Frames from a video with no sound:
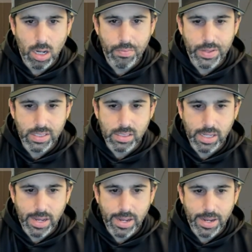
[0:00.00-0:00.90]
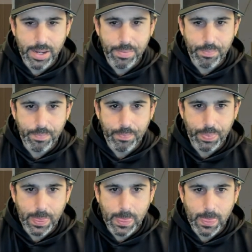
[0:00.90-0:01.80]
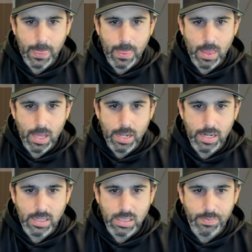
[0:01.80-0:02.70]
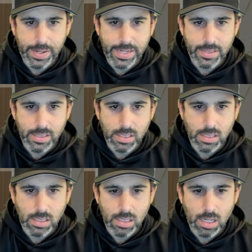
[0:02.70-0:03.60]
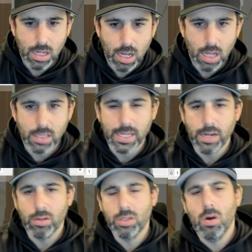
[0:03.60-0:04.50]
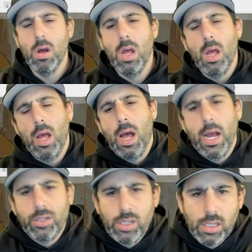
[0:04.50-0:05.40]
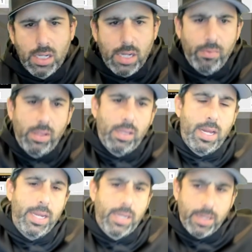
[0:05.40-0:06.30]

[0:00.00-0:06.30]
this guy, and then a Space Sentinel. So actually think I really like